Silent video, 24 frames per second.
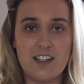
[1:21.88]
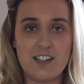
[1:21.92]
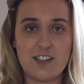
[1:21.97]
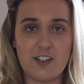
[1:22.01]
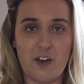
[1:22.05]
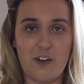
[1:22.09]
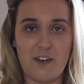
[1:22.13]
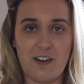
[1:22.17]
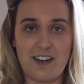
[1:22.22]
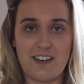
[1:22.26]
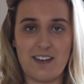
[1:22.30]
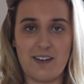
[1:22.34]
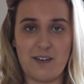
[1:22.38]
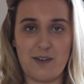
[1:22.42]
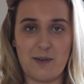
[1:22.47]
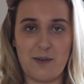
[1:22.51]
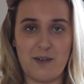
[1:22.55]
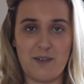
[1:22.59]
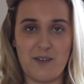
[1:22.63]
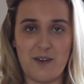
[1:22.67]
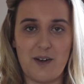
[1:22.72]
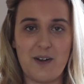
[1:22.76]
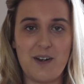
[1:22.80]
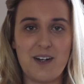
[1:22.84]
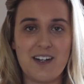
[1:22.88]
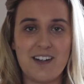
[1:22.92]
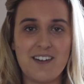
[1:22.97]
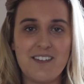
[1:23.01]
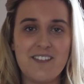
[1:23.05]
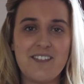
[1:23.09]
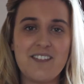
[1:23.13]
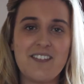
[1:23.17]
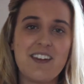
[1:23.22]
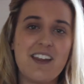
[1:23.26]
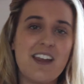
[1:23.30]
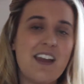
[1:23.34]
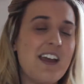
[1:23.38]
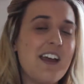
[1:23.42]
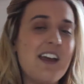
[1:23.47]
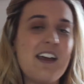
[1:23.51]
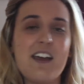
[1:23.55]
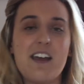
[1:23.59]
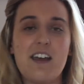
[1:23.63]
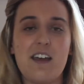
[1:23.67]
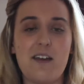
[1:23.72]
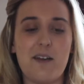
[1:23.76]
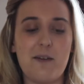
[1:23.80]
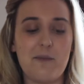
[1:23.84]
Sorry, that was my
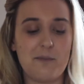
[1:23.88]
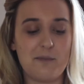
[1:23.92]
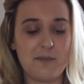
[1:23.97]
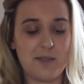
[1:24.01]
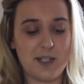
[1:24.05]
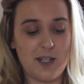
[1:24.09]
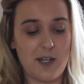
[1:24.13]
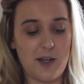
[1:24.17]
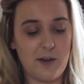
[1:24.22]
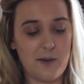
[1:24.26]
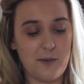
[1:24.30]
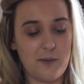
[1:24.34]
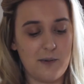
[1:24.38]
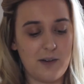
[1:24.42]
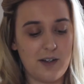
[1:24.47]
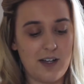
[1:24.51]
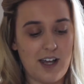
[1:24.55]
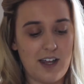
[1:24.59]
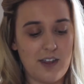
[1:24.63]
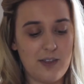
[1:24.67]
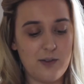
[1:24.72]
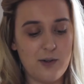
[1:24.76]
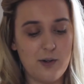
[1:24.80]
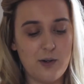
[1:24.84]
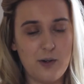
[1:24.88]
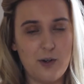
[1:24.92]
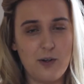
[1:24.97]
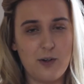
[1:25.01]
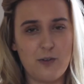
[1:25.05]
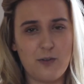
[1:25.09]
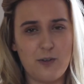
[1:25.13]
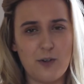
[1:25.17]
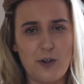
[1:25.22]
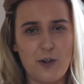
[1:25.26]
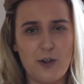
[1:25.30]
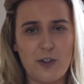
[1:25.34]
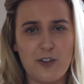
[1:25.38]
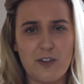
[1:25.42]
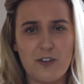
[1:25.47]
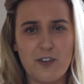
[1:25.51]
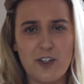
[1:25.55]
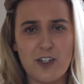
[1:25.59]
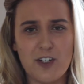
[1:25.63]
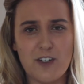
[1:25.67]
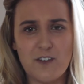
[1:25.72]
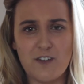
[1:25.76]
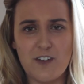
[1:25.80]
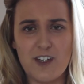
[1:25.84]
phone. So I thought for the
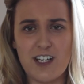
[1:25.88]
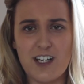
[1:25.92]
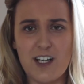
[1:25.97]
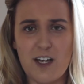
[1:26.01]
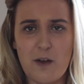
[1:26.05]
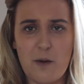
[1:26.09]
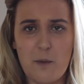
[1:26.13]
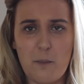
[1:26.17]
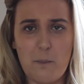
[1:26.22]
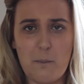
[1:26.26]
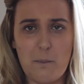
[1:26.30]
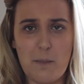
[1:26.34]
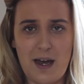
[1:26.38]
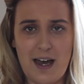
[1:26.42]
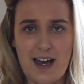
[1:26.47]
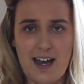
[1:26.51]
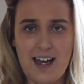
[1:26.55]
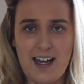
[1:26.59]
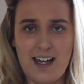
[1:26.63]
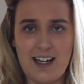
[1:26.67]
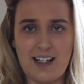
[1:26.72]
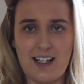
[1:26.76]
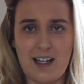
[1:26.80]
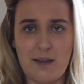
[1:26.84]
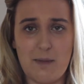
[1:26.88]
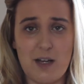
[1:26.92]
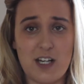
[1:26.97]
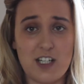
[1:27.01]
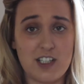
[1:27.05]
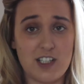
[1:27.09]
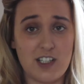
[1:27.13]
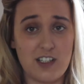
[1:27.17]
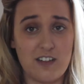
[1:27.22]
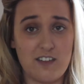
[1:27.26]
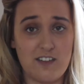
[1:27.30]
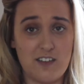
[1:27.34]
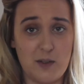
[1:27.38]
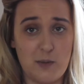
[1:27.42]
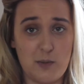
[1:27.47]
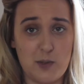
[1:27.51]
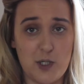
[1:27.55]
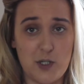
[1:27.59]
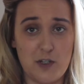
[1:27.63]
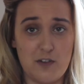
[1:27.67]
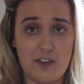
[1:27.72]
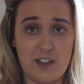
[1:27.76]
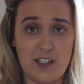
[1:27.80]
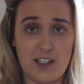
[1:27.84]
first video back, I'm actually going to film
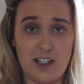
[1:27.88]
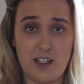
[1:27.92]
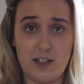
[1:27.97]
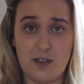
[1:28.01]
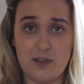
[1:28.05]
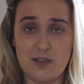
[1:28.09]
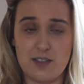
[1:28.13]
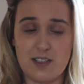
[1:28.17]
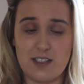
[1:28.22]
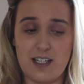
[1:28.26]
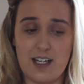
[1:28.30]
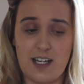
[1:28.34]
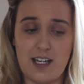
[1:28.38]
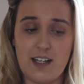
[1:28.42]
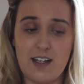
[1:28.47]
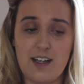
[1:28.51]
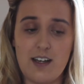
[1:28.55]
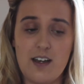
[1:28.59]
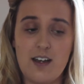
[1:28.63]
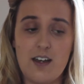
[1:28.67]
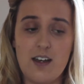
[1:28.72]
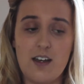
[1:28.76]
2 videos today.